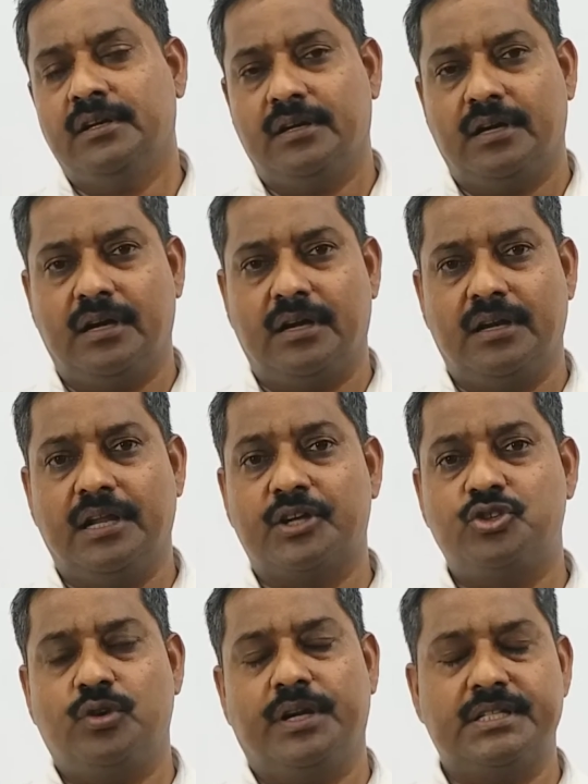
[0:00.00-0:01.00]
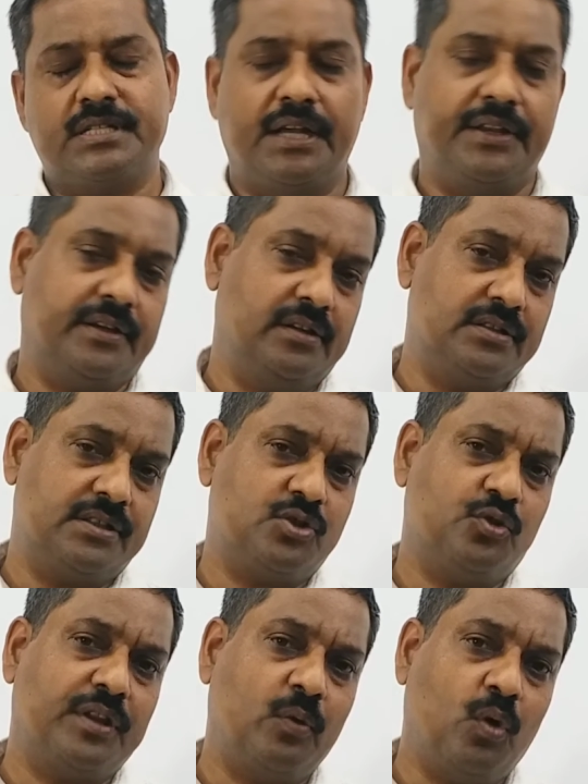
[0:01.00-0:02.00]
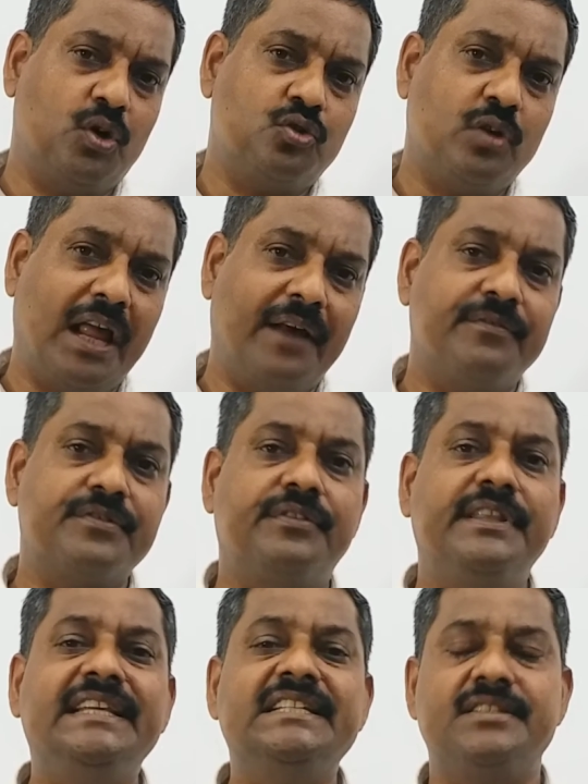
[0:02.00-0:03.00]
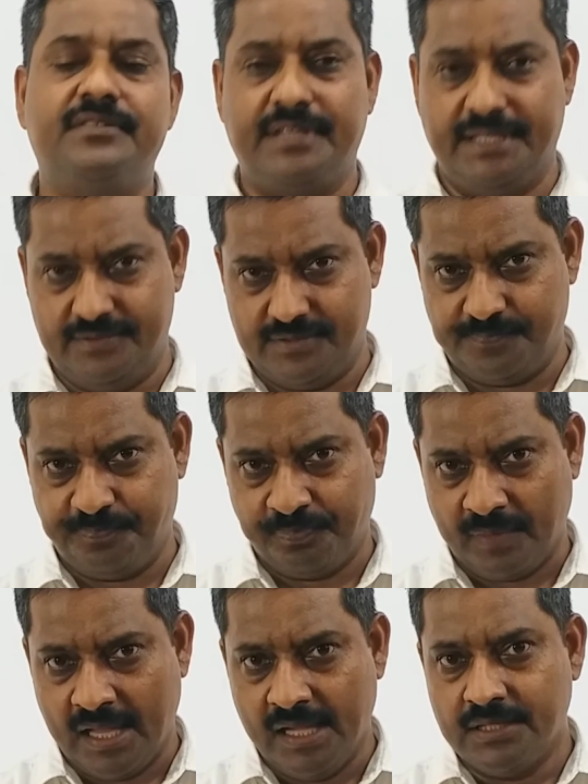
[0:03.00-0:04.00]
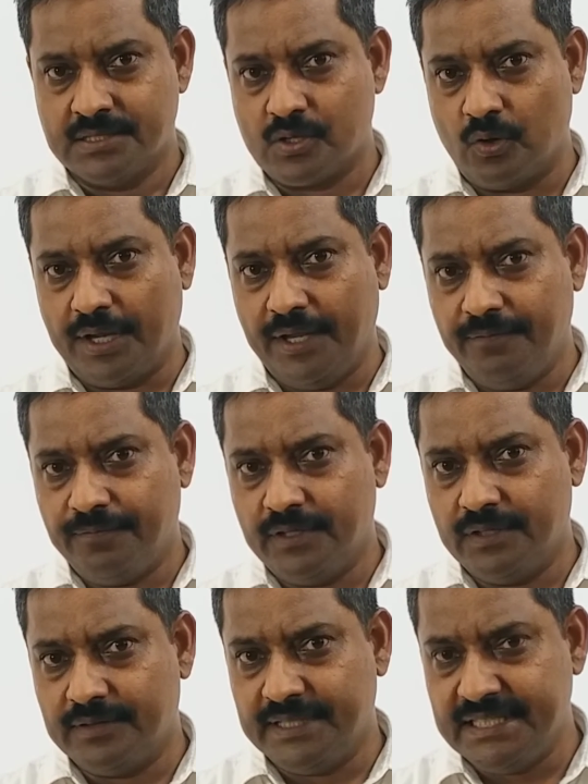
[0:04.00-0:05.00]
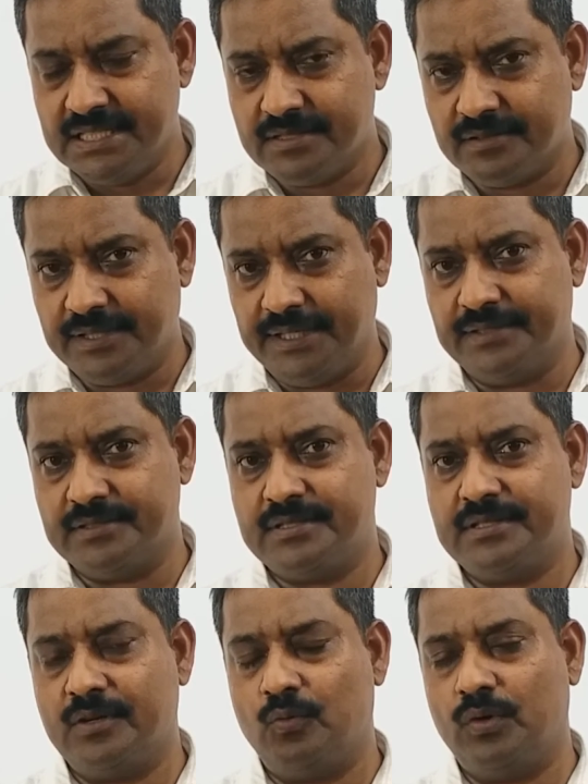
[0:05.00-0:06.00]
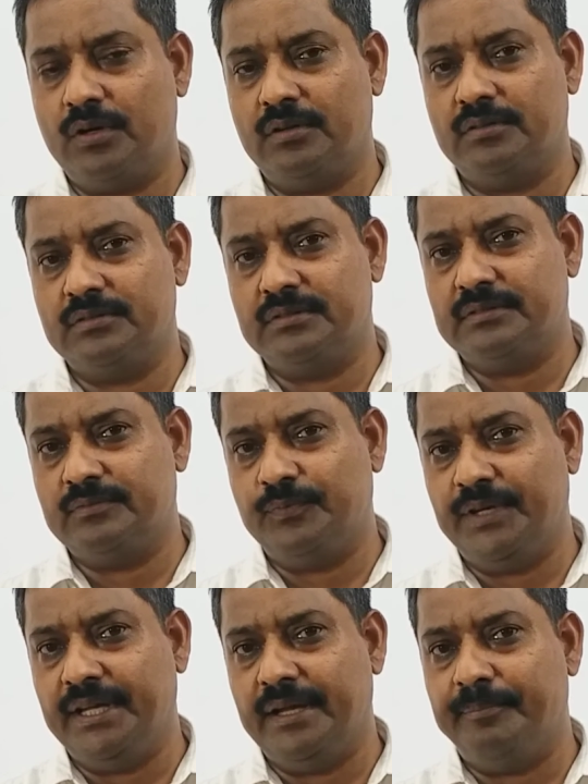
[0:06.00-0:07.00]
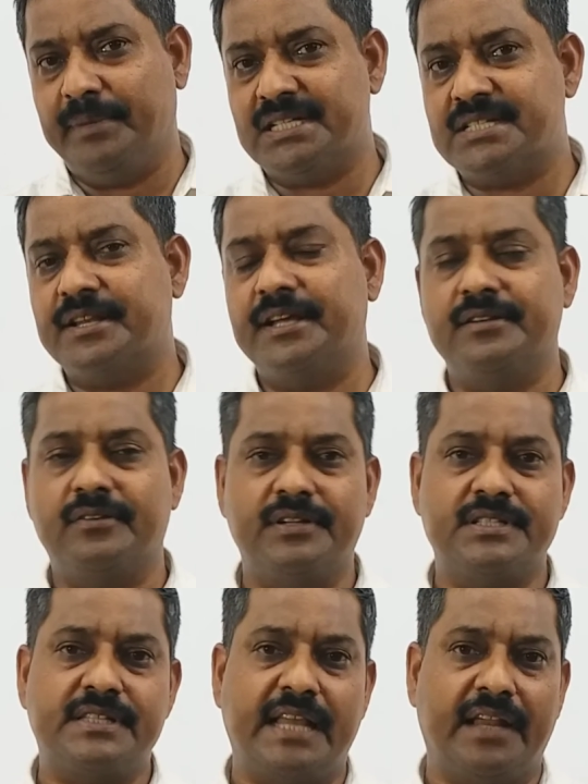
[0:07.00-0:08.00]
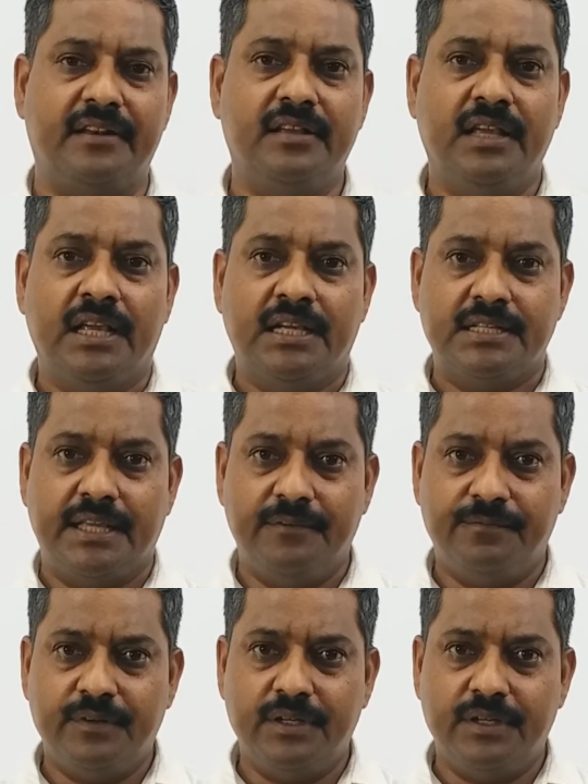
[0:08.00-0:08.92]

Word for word: uh, luxurious articles. So they want to have these things. So if uh, these things, uh, we must understand, if